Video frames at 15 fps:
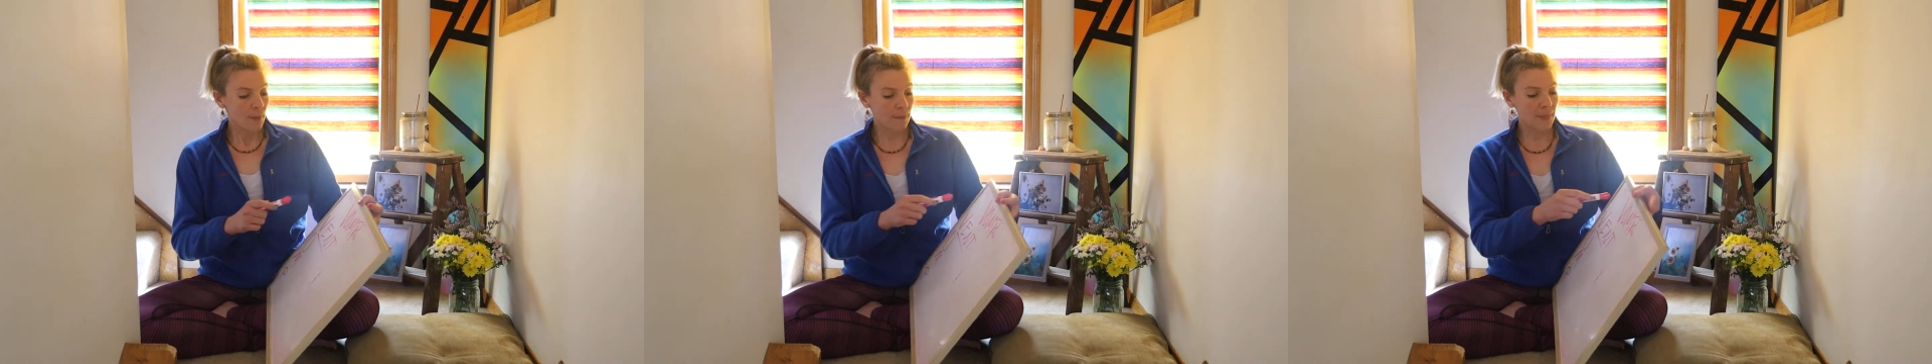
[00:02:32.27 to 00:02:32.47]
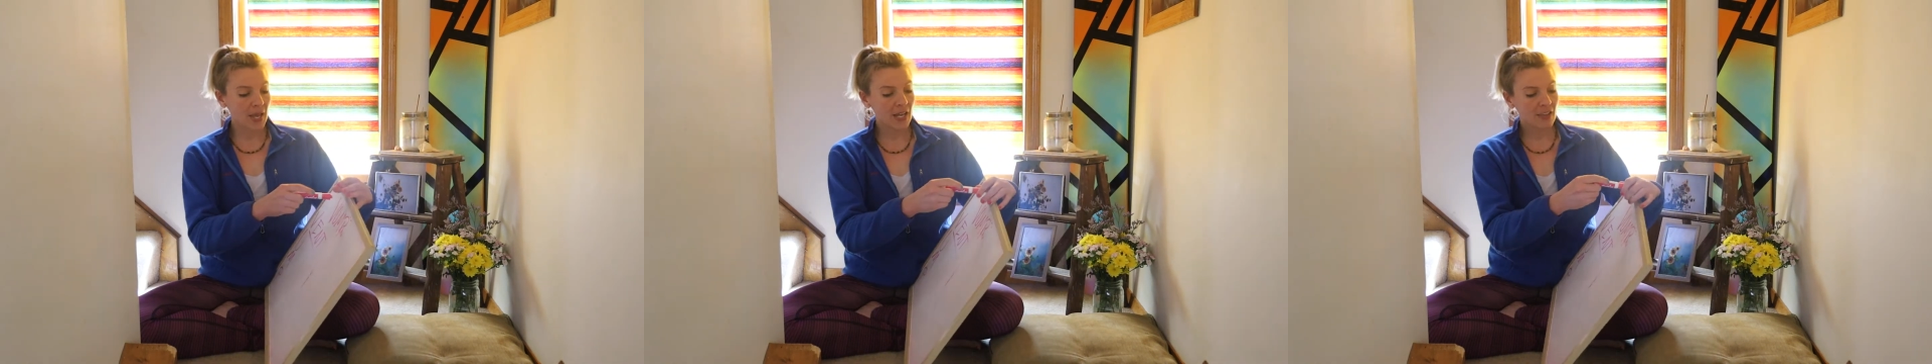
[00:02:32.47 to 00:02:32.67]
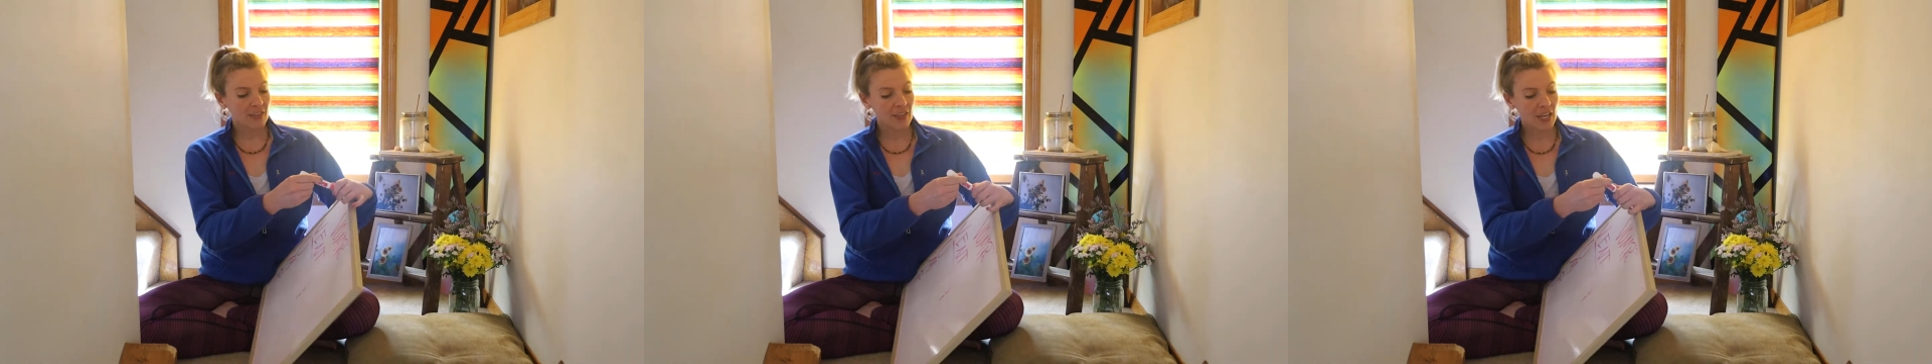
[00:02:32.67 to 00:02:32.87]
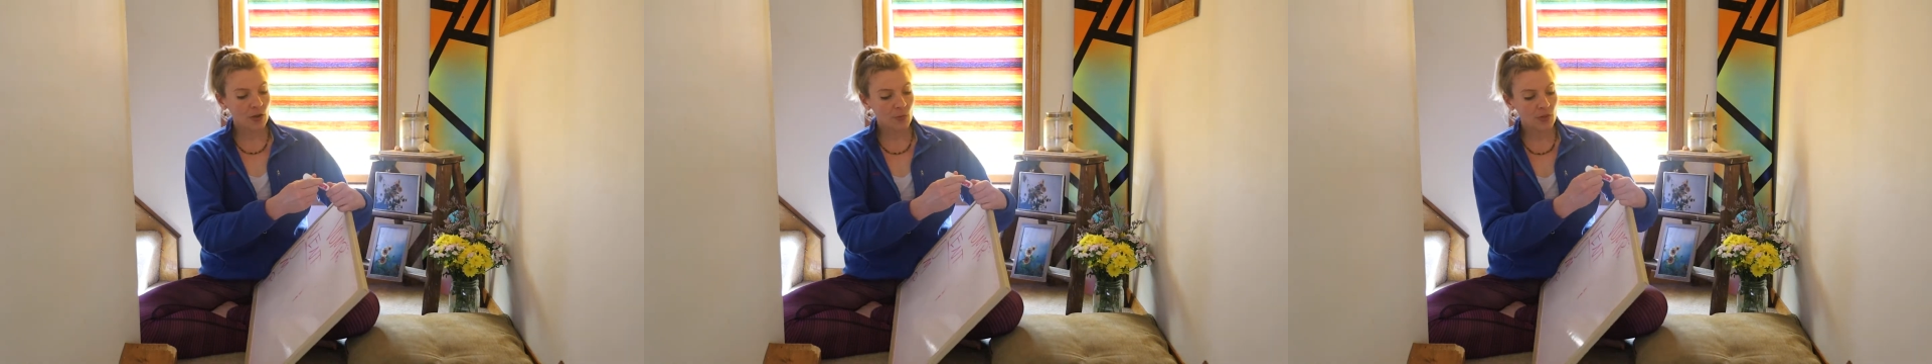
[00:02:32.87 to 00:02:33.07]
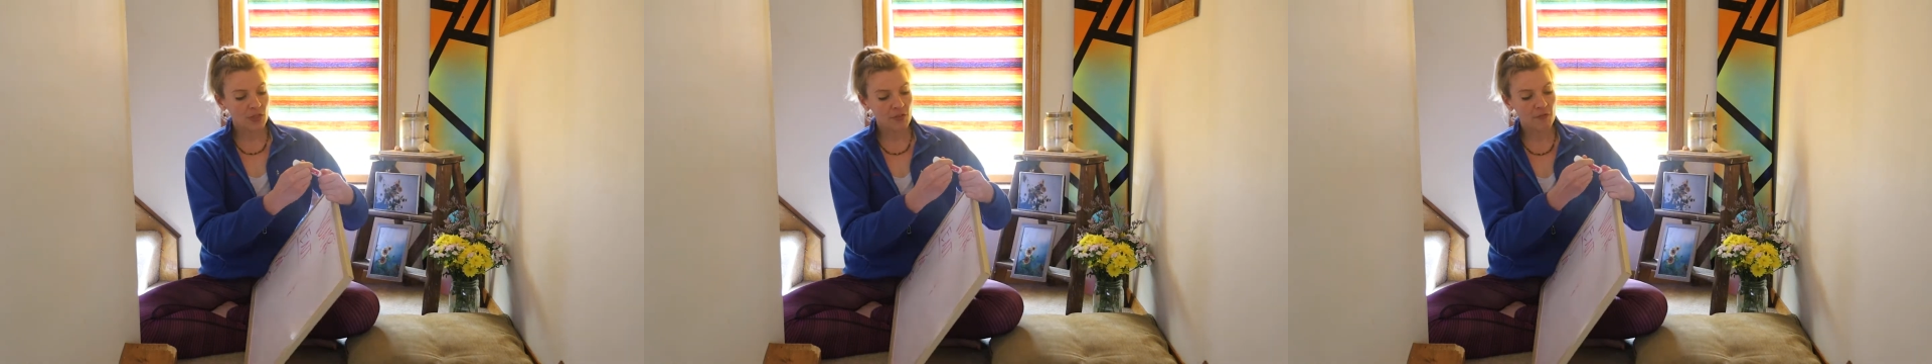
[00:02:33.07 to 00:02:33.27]
Big
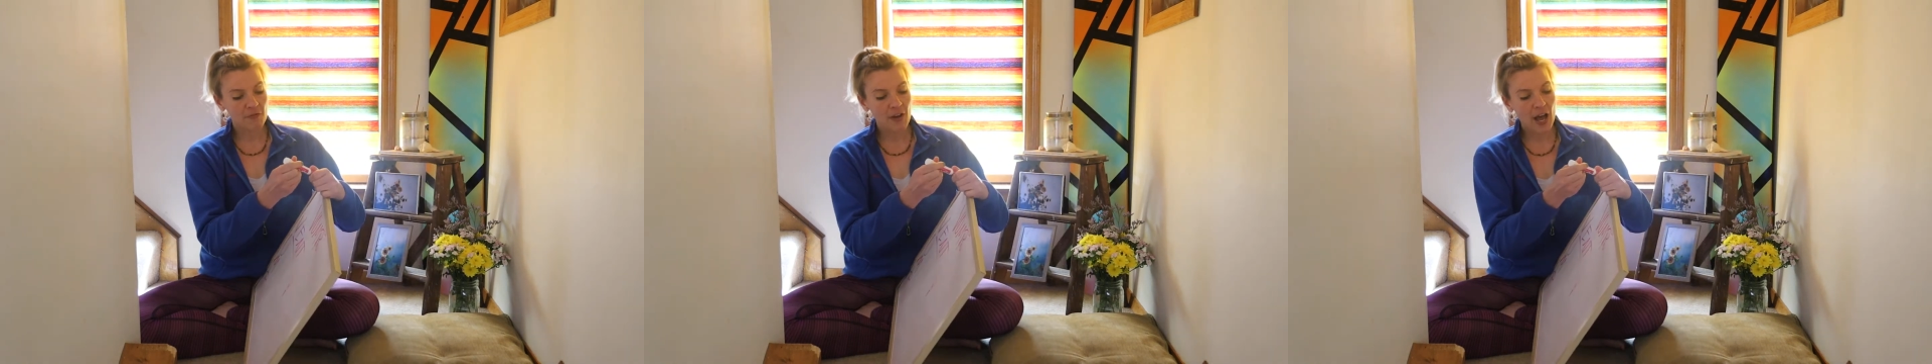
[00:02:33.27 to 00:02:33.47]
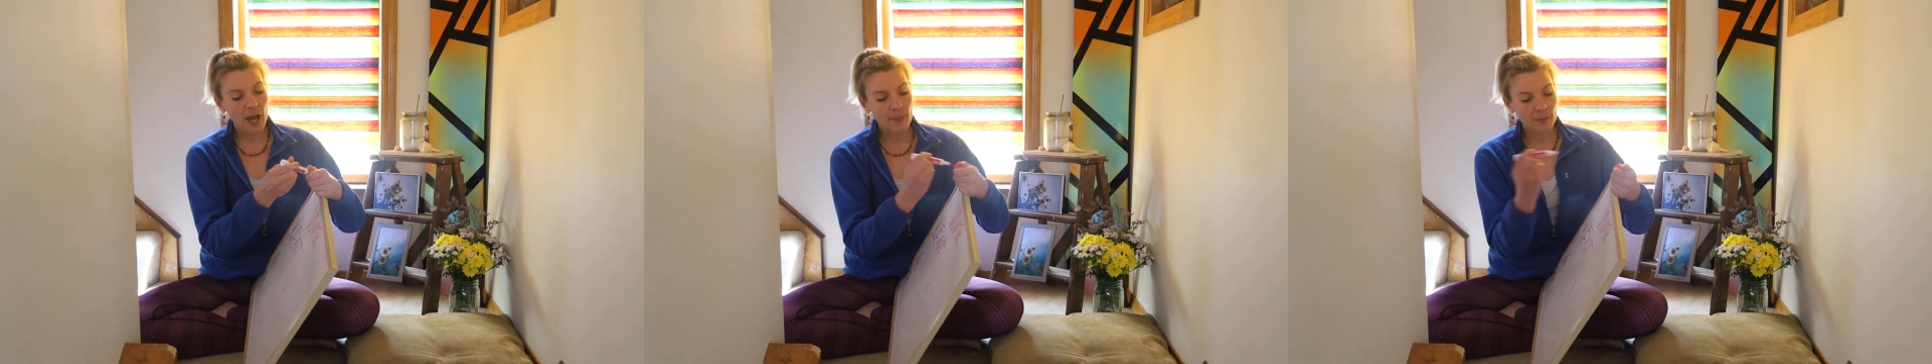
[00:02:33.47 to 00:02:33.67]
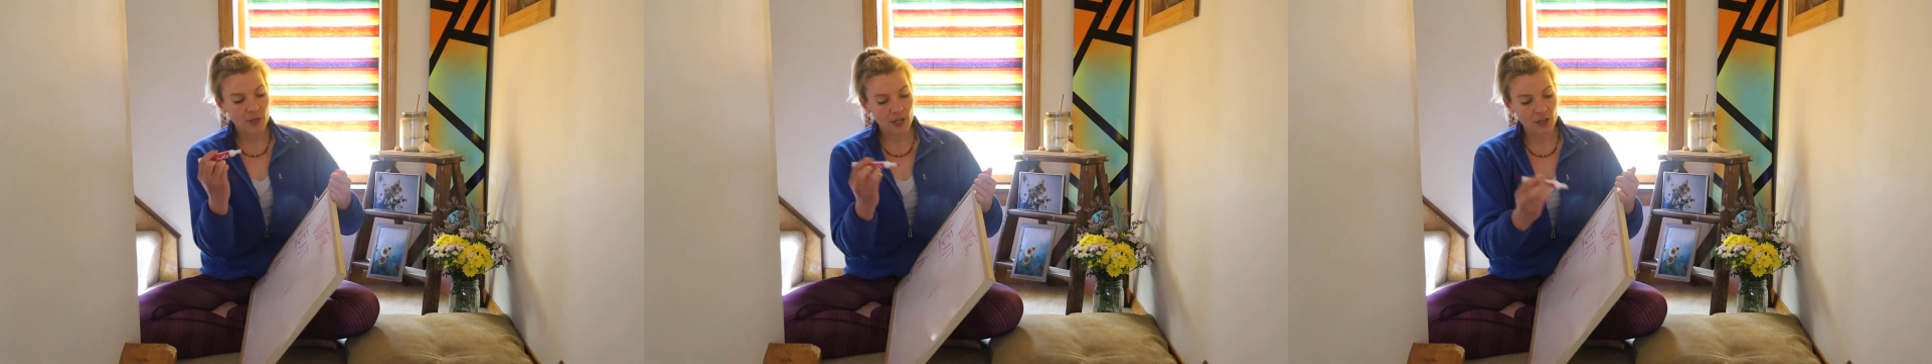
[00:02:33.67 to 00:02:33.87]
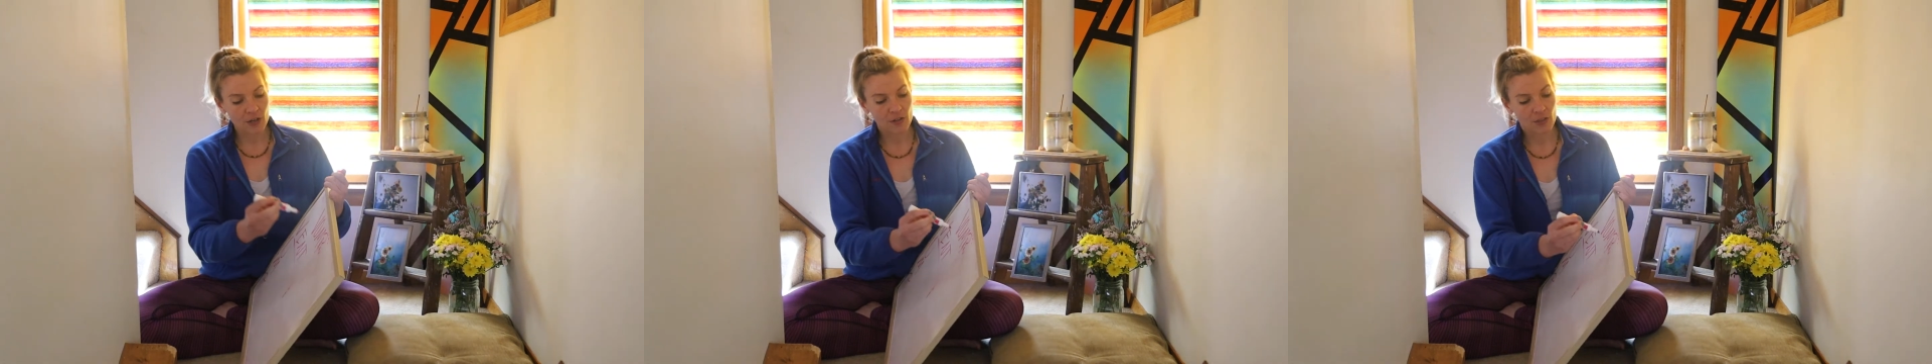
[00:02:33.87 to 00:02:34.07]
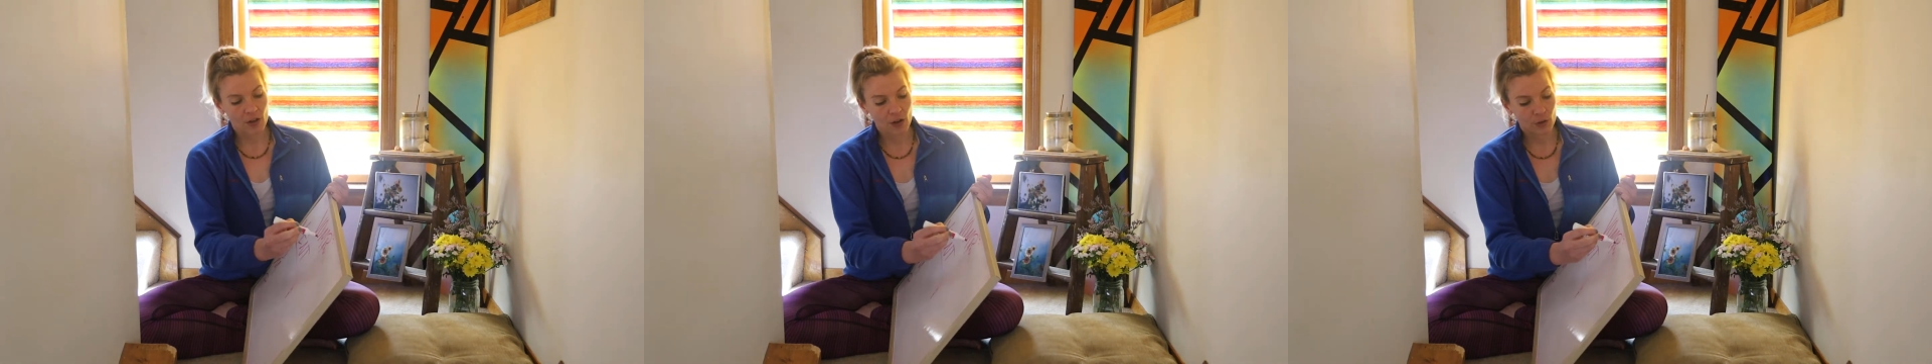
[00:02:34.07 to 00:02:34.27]
thing with the Vomp
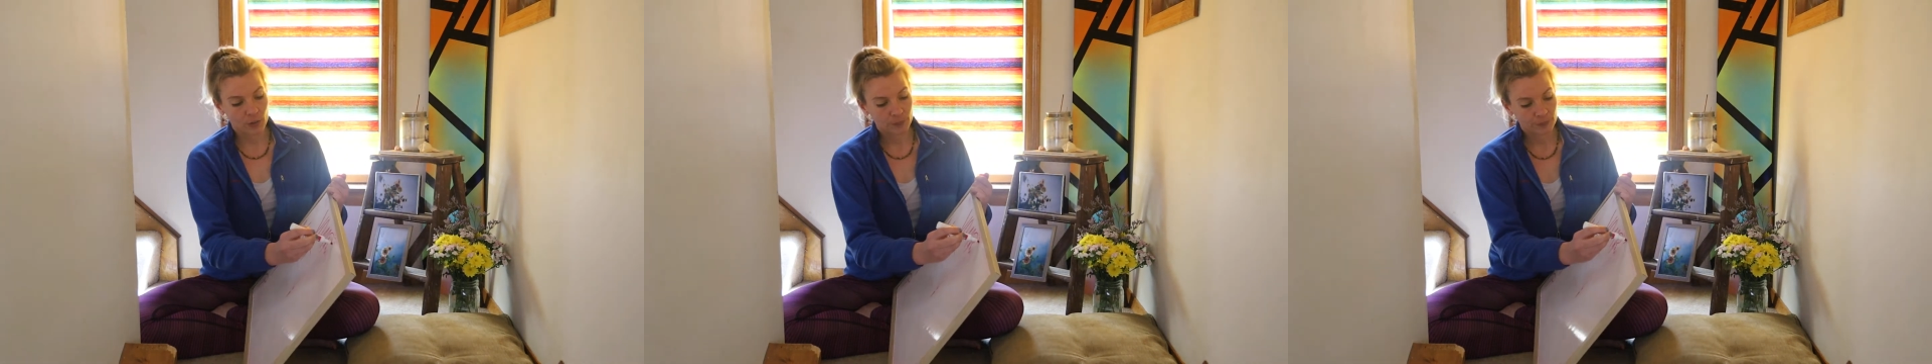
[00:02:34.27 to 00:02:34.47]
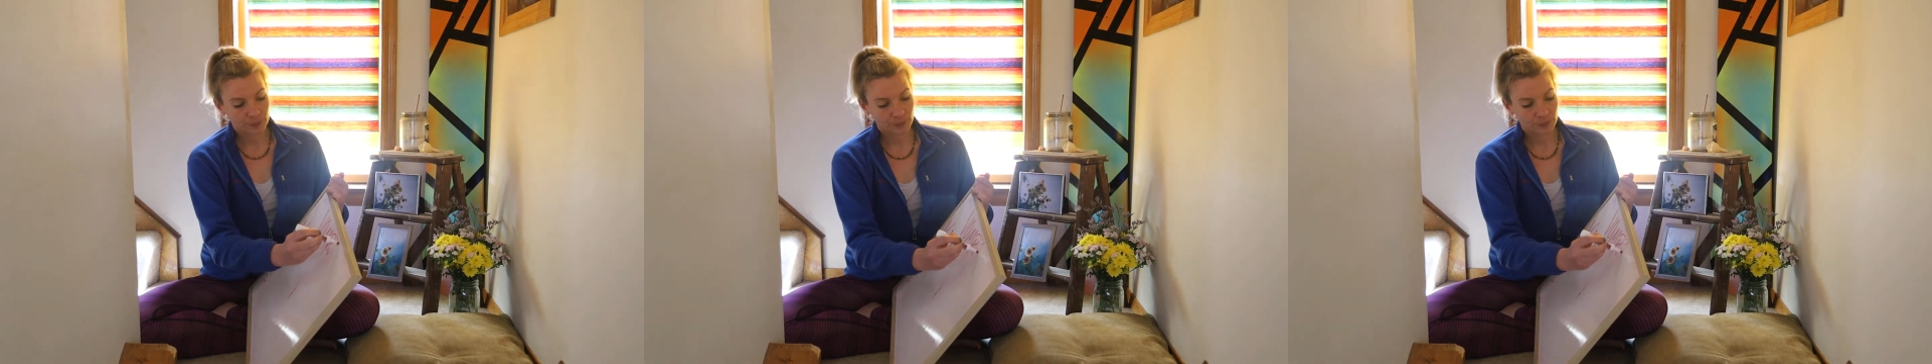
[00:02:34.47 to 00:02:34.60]
here, though.